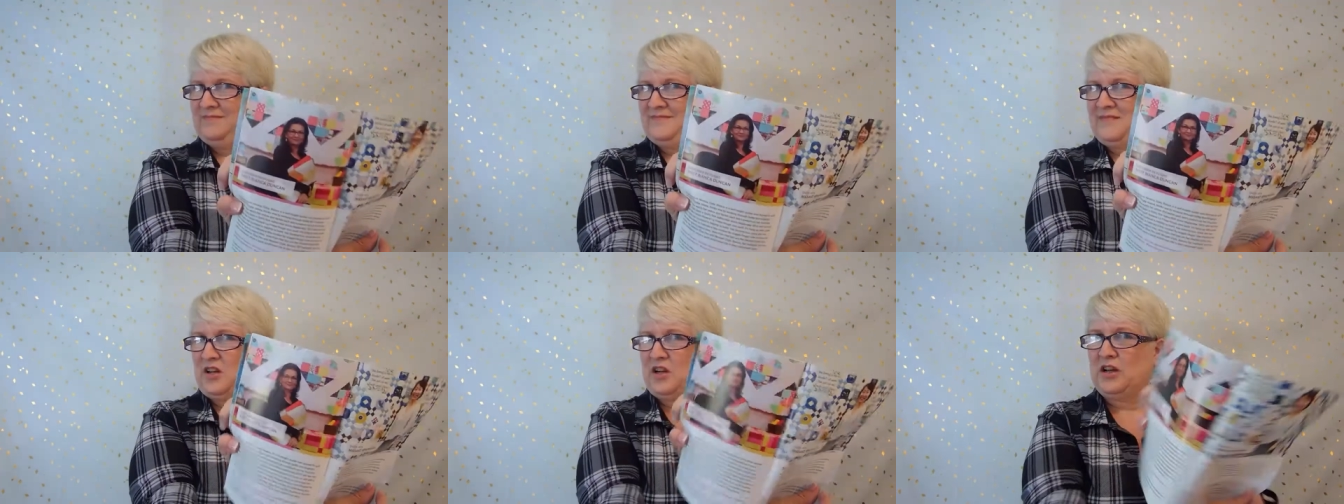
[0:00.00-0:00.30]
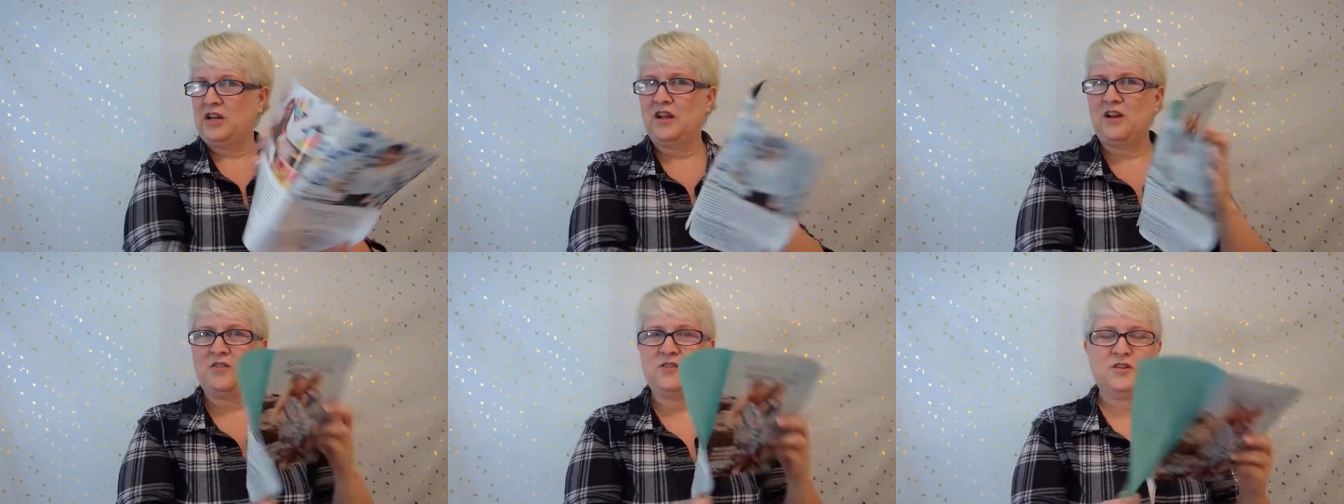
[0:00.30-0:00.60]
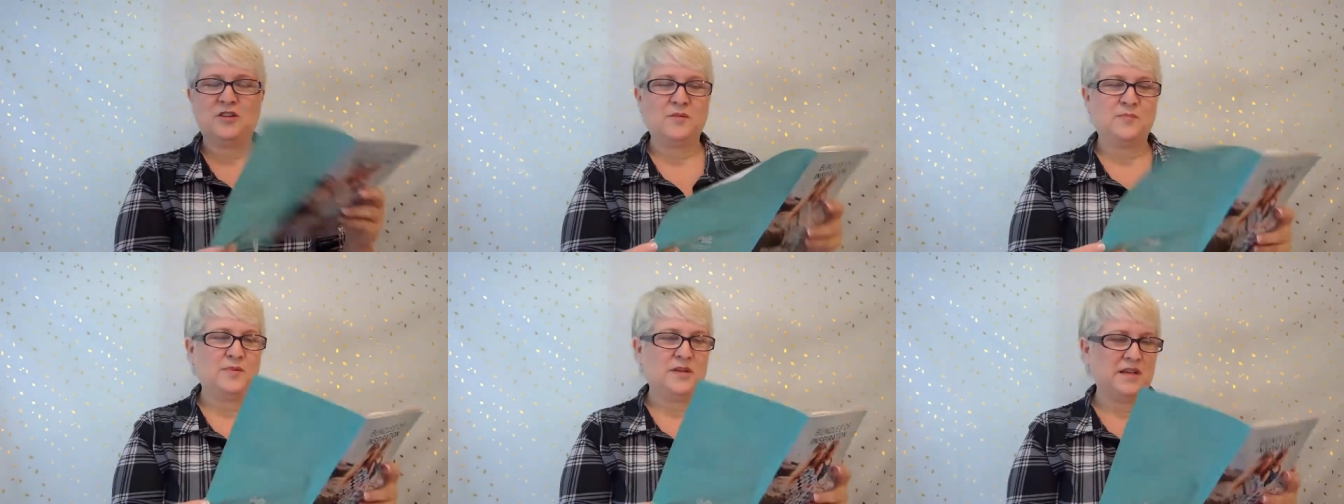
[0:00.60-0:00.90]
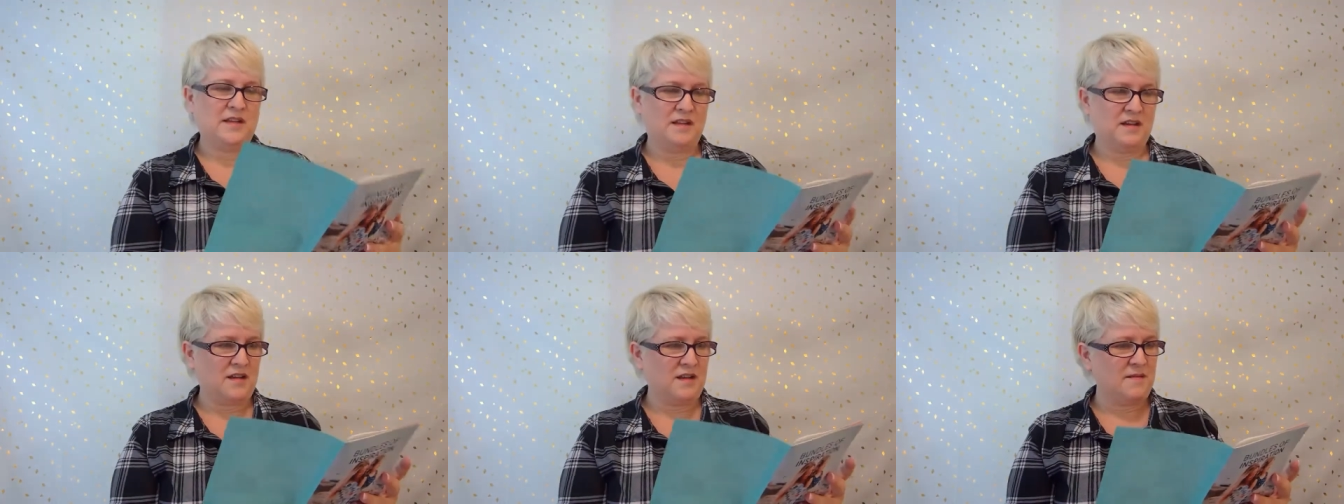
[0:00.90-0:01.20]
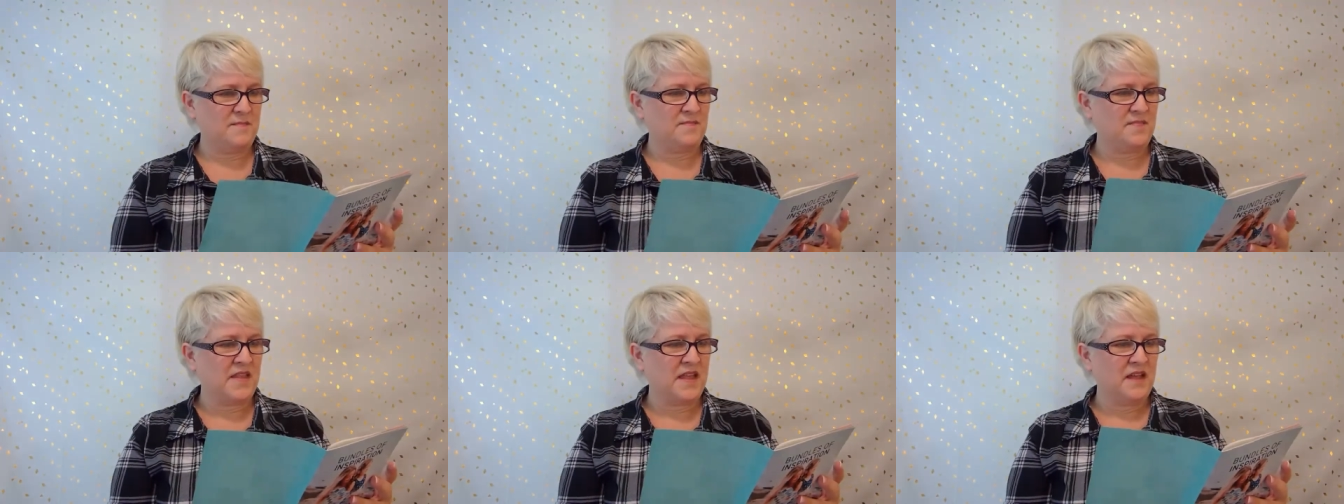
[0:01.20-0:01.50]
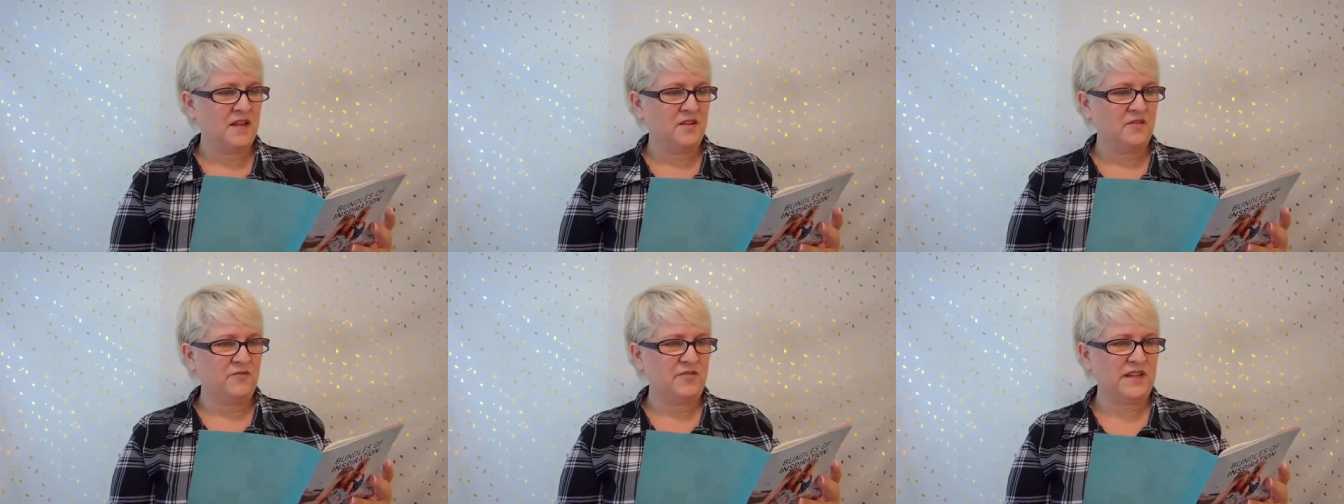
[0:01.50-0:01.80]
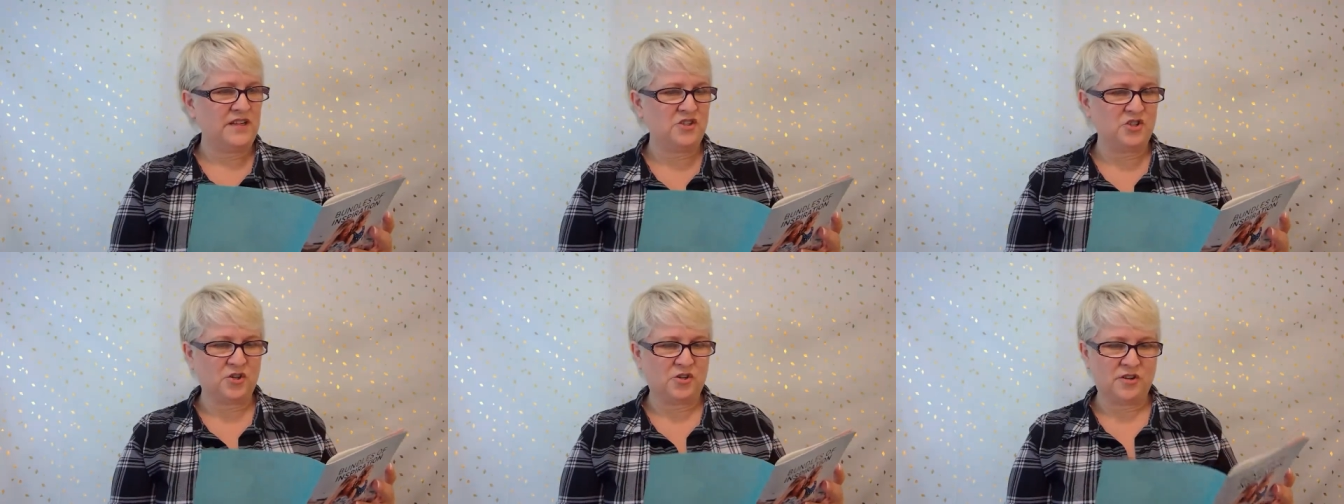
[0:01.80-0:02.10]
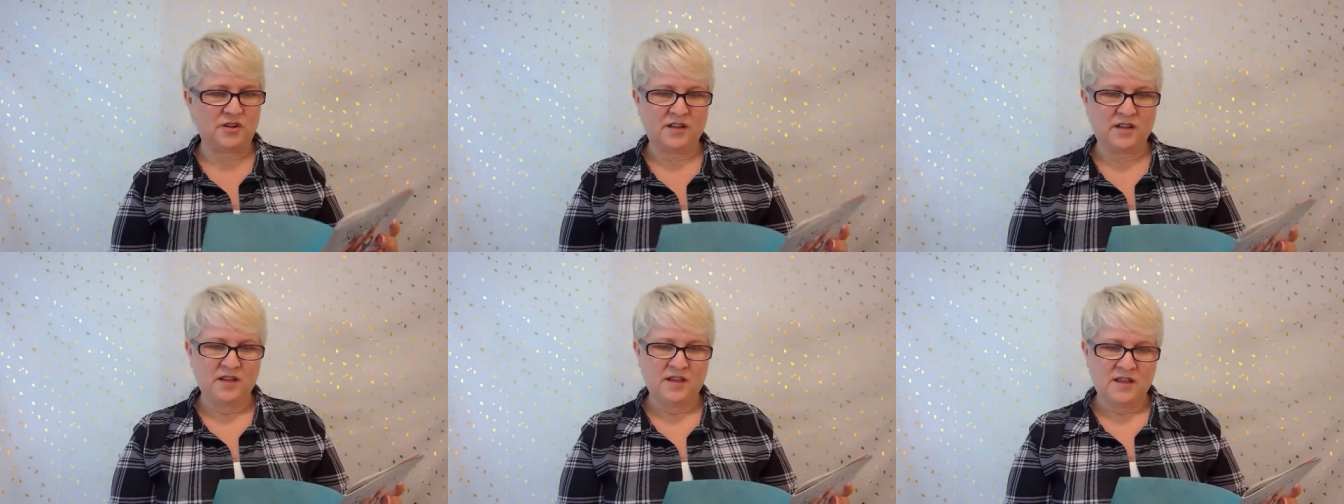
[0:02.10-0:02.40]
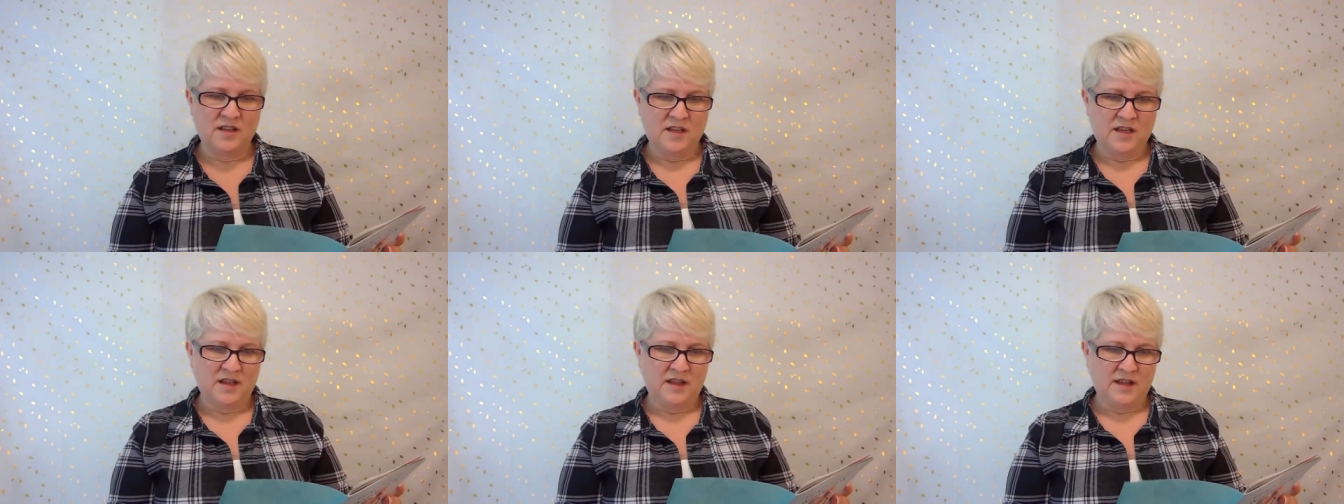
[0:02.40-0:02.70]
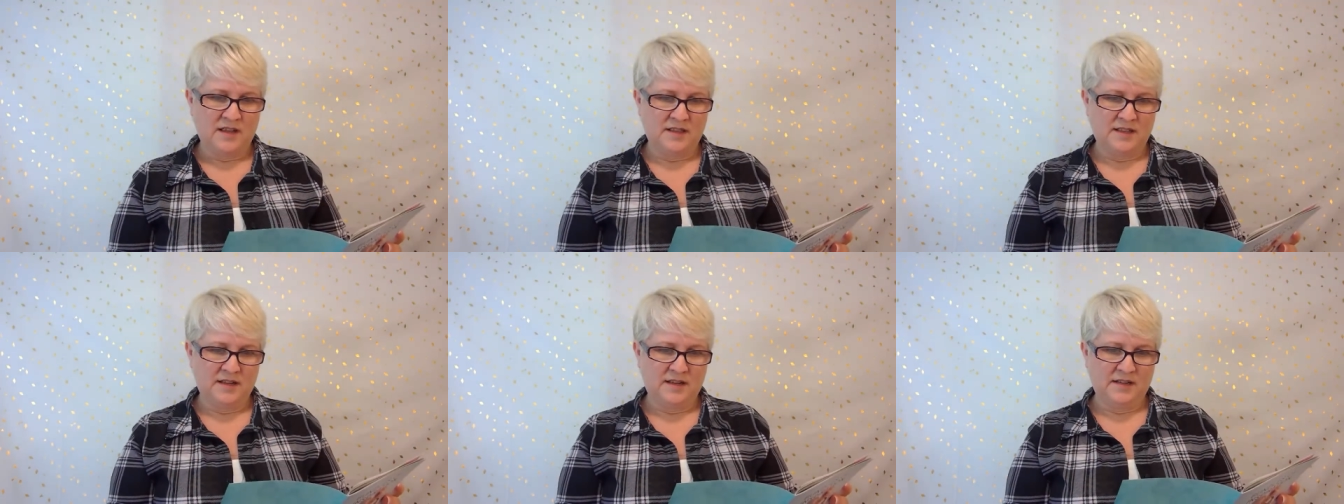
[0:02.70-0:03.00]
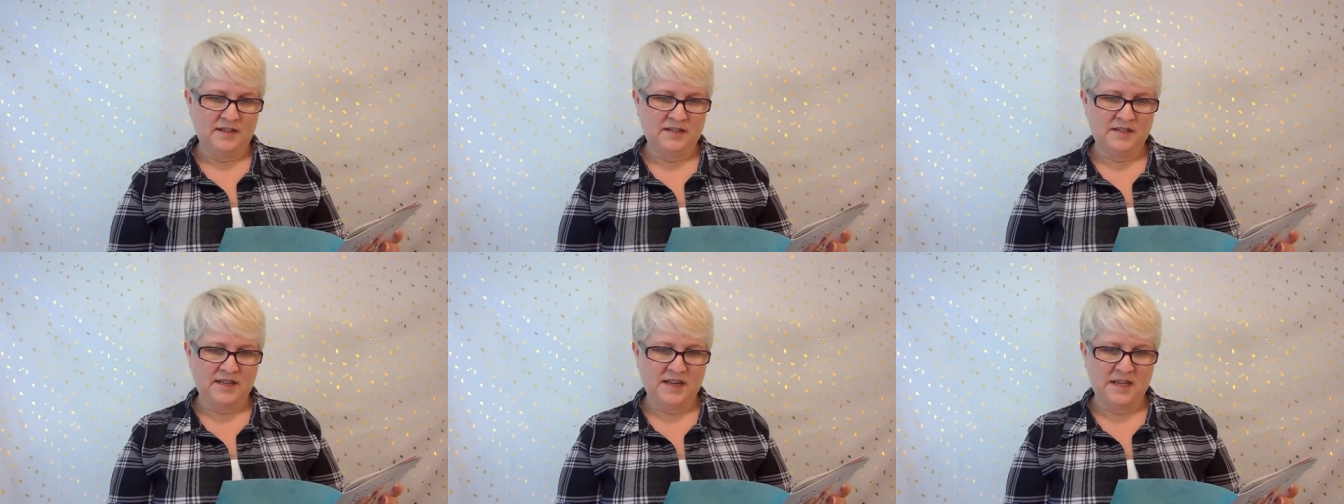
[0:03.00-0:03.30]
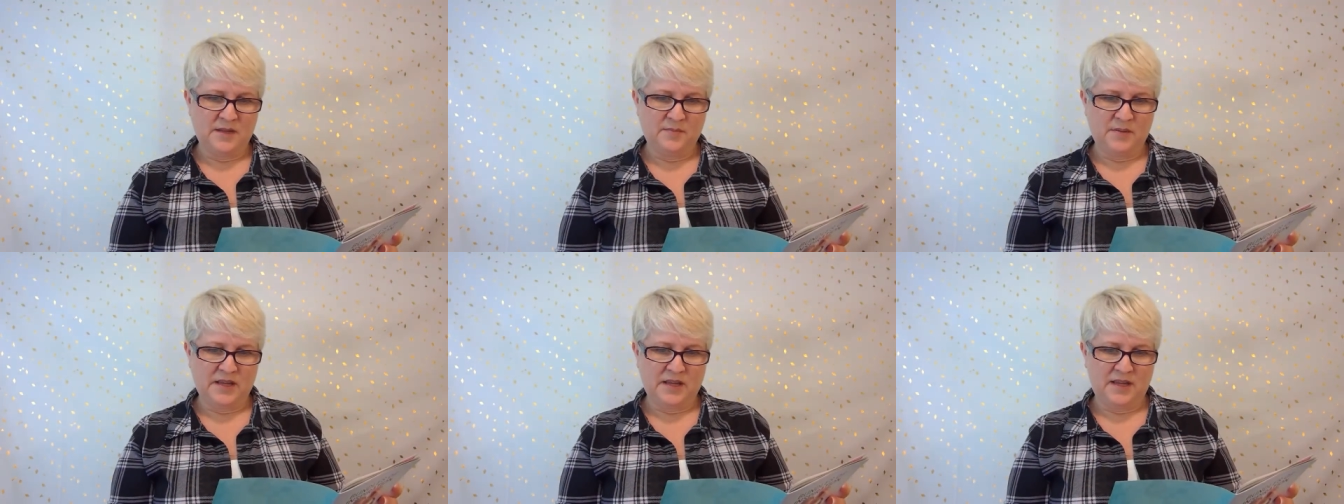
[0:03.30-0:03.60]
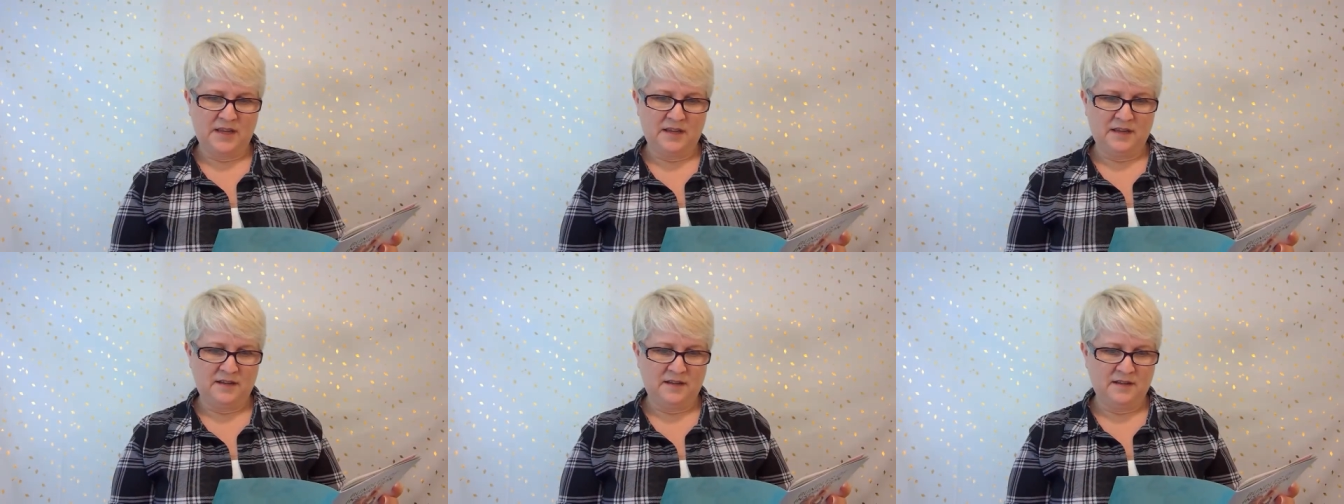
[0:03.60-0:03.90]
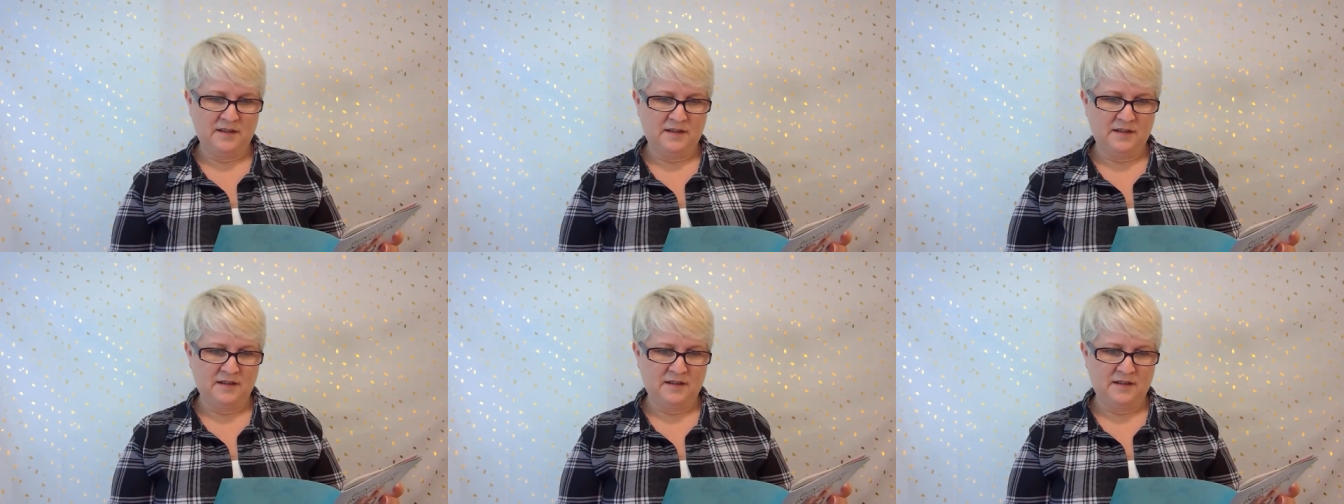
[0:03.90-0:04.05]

there you go. You could be um, featured. And then a sneak peek.